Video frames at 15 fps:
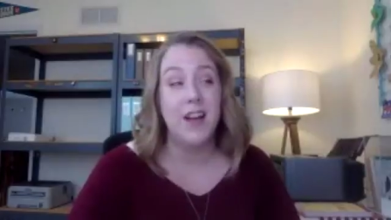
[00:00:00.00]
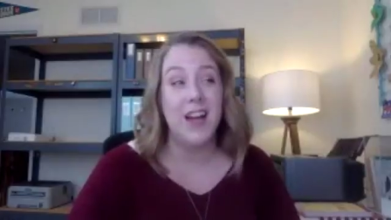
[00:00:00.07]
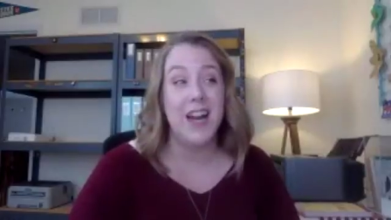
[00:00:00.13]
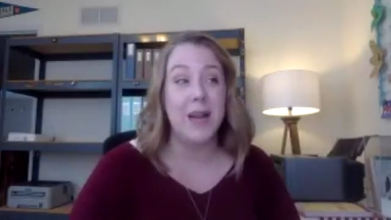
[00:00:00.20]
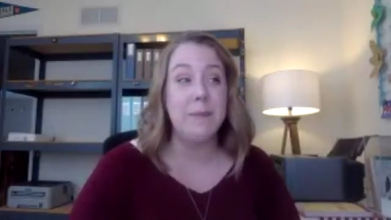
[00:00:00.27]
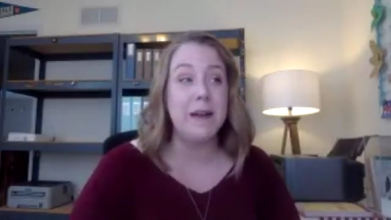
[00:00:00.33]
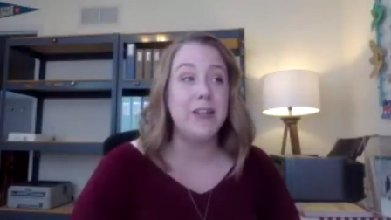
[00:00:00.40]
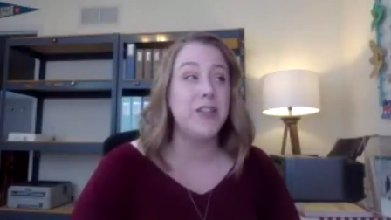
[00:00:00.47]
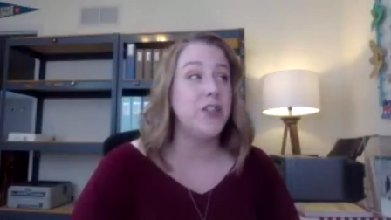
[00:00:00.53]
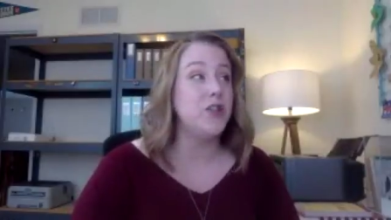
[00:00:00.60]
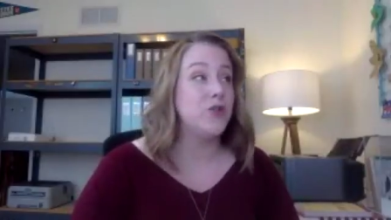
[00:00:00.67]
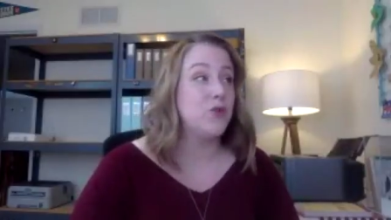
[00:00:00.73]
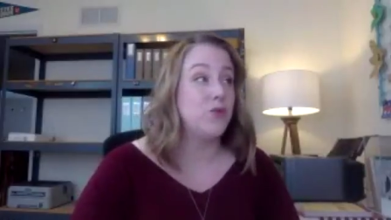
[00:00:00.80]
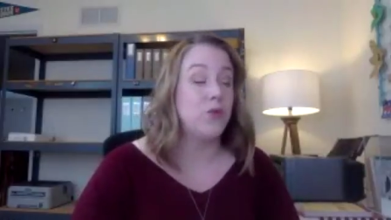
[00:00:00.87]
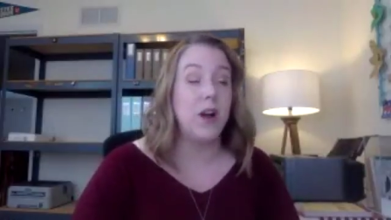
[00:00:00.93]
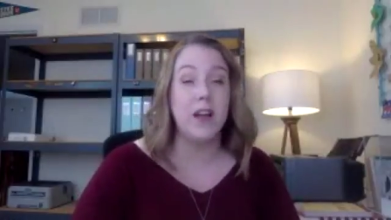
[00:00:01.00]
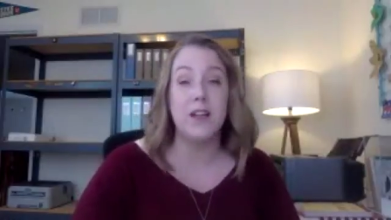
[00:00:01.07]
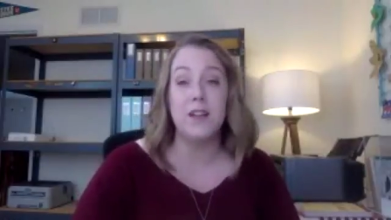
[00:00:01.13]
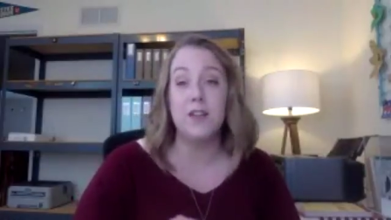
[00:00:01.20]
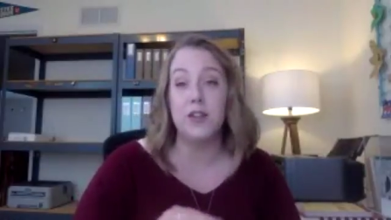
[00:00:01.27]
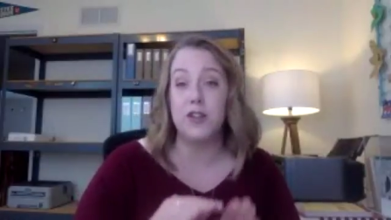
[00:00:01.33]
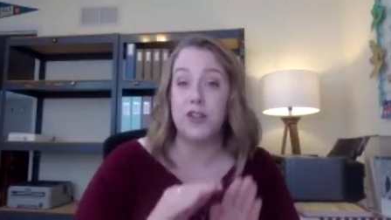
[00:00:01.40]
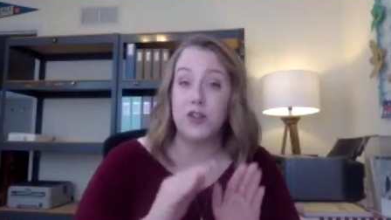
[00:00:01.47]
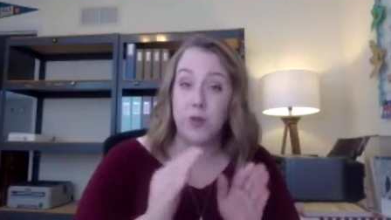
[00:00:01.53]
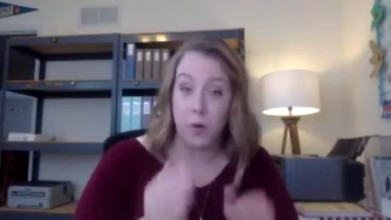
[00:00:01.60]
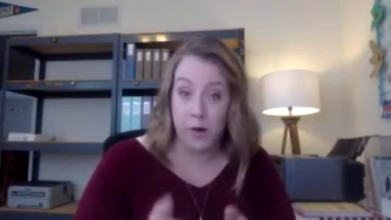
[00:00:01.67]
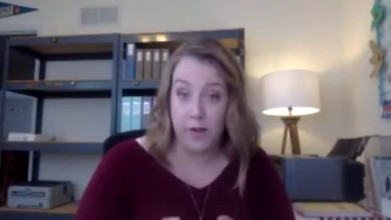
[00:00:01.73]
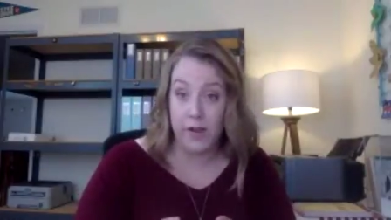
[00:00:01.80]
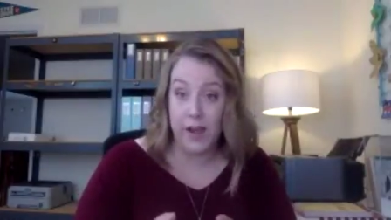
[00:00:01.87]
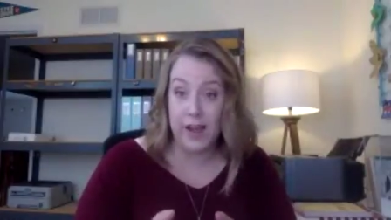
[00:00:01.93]
And I'm actually trying to
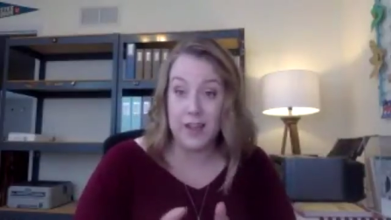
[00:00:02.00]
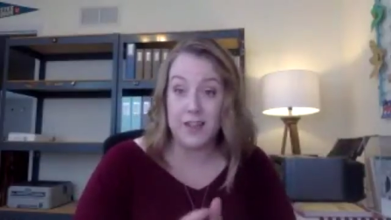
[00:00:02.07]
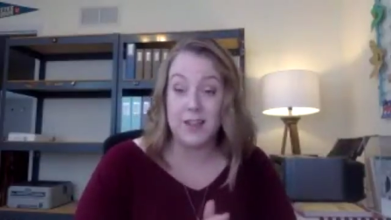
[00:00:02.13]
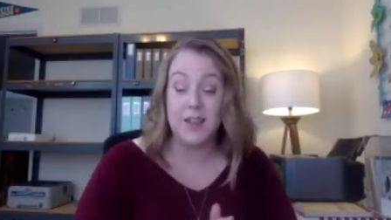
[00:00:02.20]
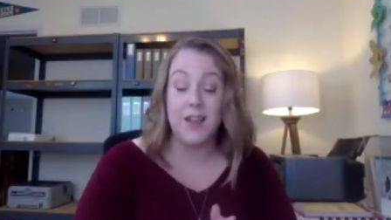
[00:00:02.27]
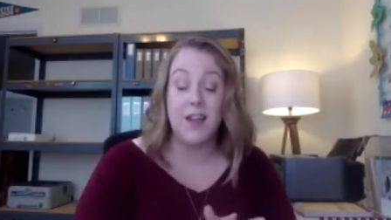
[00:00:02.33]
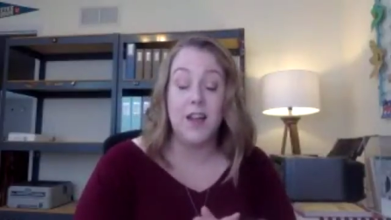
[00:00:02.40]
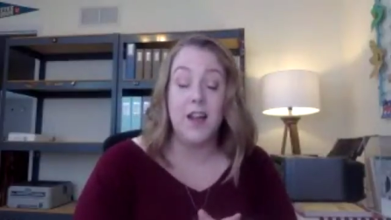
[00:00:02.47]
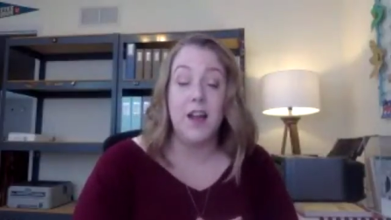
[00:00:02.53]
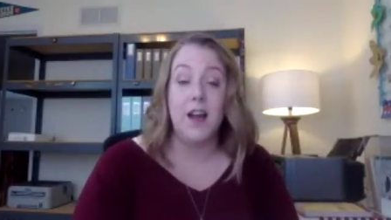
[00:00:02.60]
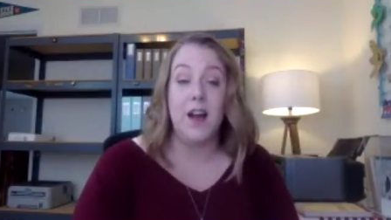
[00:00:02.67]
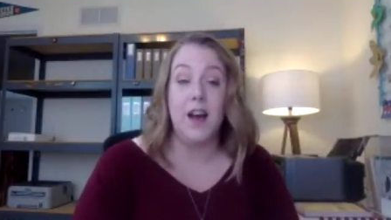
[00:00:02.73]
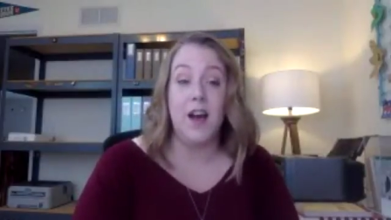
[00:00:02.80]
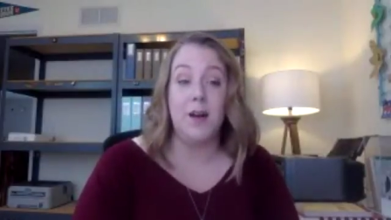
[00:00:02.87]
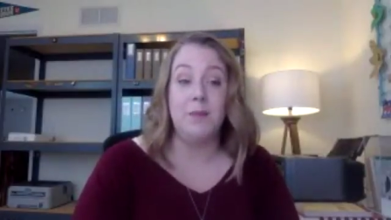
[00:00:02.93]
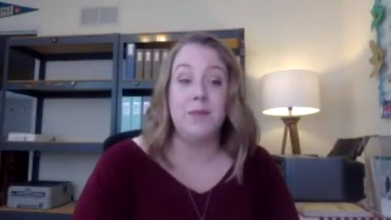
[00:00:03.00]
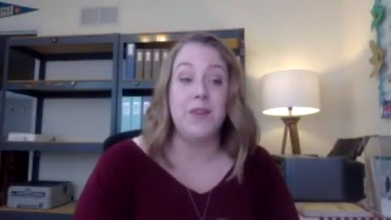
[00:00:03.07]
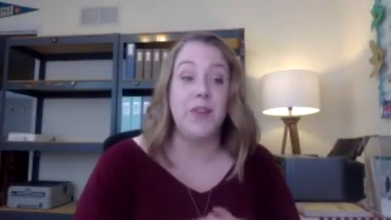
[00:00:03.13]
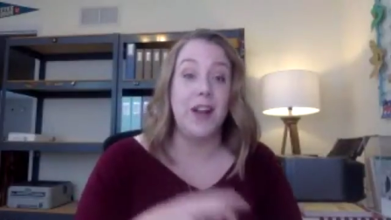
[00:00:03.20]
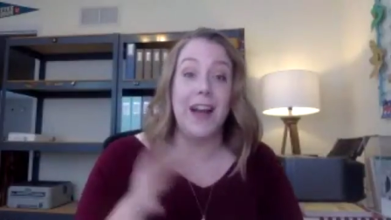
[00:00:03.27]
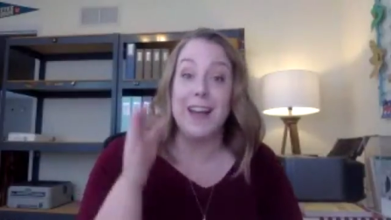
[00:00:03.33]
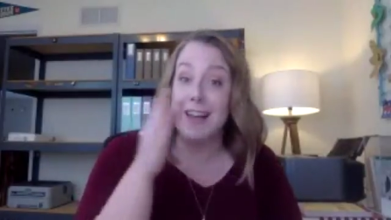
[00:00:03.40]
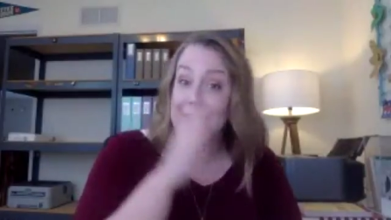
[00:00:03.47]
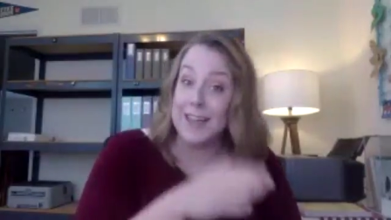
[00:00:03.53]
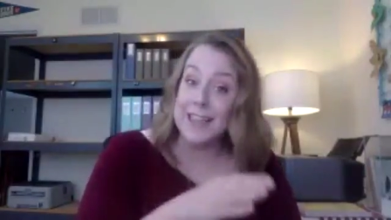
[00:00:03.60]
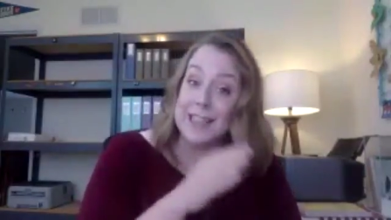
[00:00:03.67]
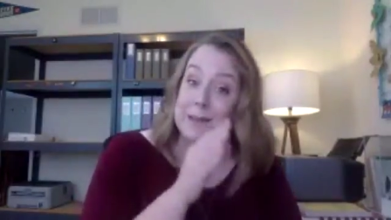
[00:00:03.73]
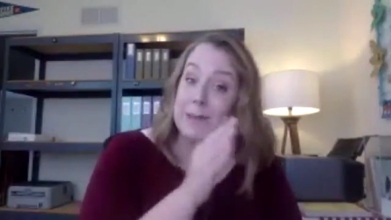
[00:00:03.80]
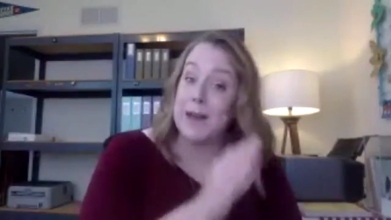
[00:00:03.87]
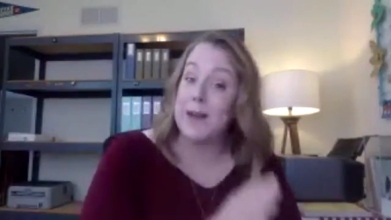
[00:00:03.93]
shorten that so that I can
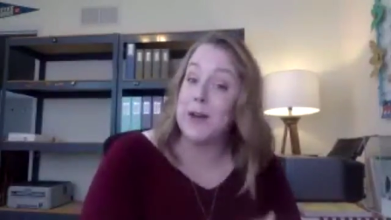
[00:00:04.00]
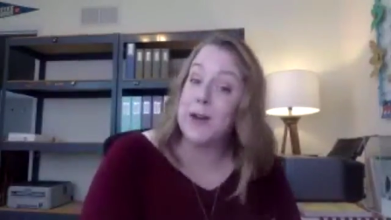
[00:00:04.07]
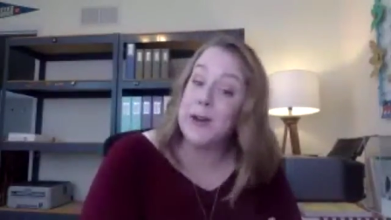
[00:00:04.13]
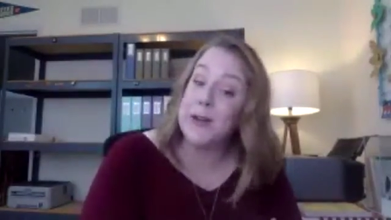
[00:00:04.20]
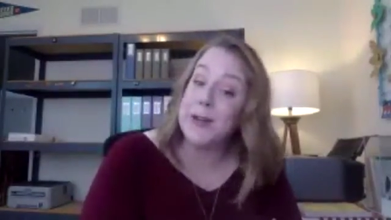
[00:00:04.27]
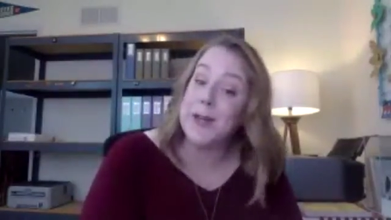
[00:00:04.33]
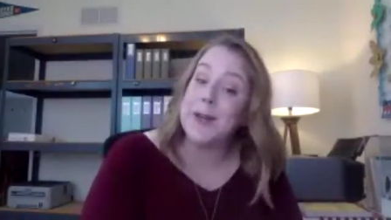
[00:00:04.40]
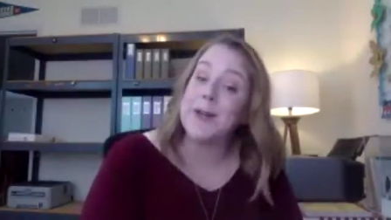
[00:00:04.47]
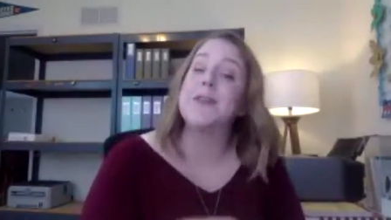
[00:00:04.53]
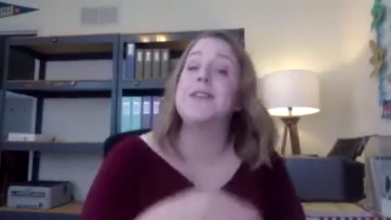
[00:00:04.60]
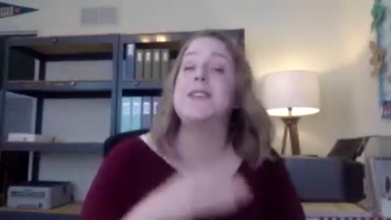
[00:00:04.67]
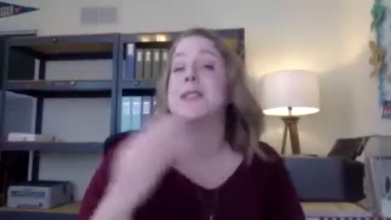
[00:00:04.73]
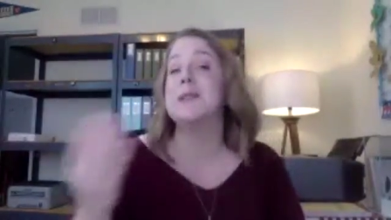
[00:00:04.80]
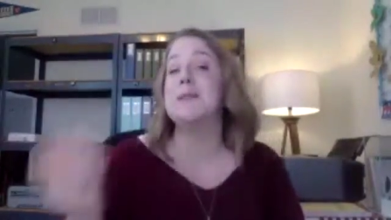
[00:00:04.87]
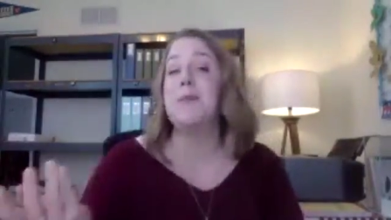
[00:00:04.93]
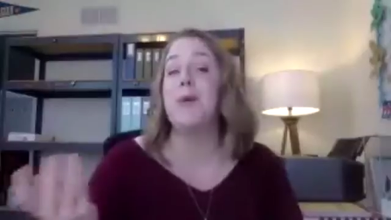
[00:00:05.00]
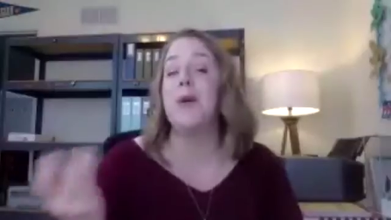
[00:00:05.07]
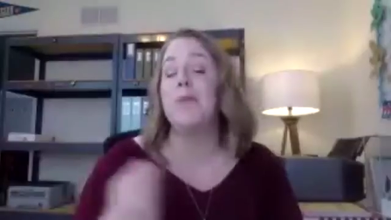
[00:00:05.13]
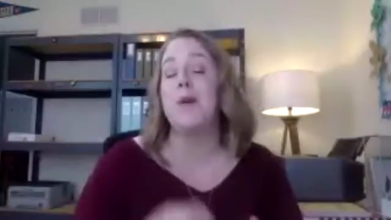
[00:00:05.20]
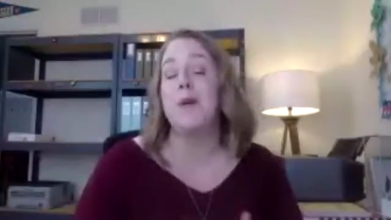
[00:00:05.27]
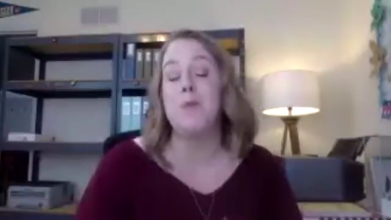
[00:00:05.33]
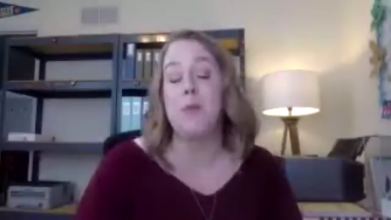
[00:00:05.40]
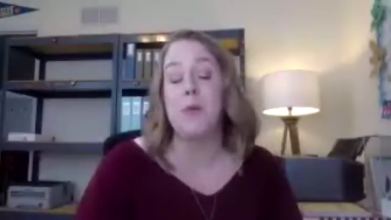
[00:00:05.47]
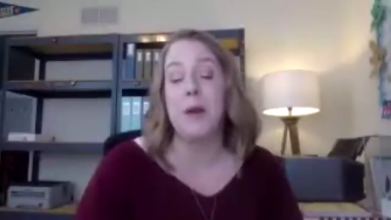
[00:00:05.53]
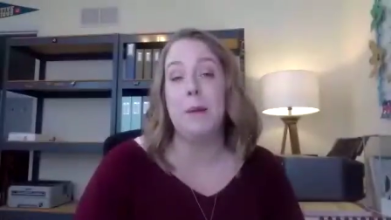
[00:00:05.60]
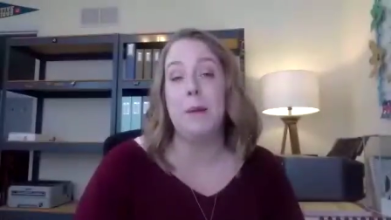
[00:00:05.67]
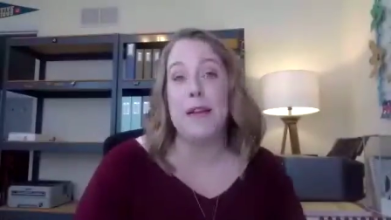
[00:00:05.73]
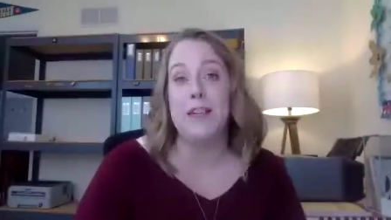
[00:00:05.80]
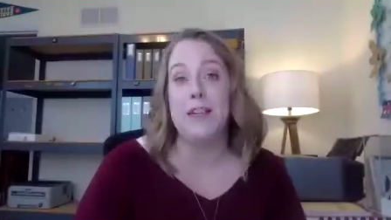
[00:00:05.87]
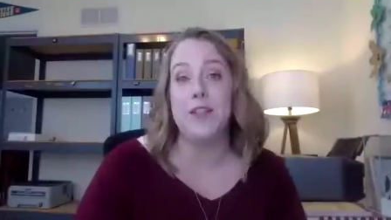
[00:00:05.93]
get to bed earlier to support my
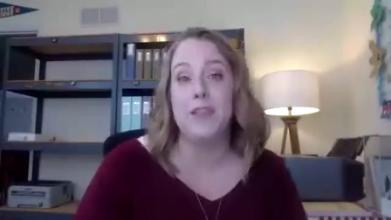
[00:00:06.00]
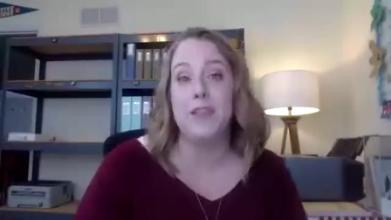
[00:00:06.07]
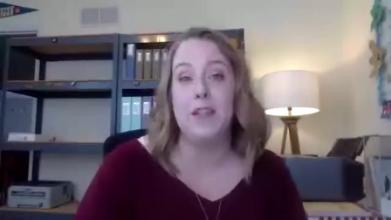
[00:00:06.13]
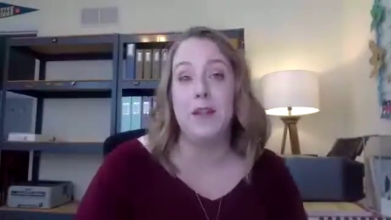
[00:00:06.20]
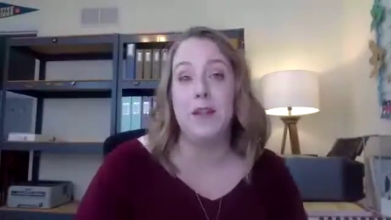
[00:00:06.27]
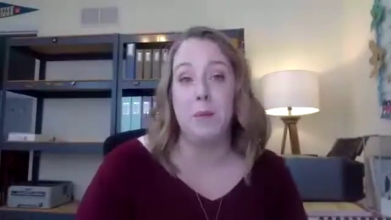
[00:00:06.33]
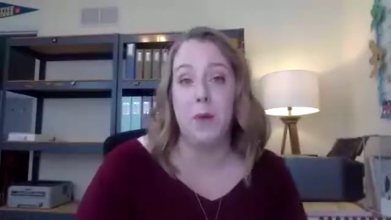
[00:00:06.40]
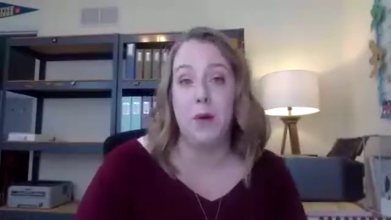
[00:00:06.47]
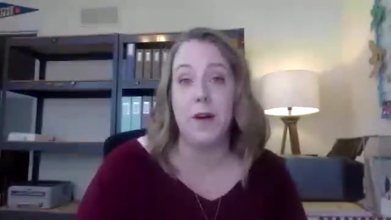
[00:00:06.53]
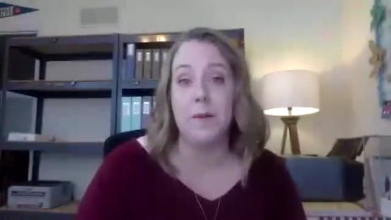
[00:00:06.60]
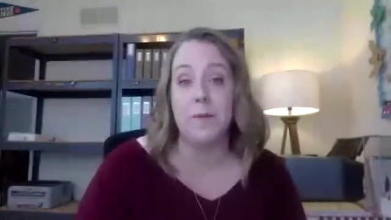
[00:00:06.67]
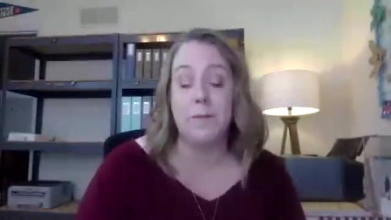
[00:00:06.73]
morning pages in the morning.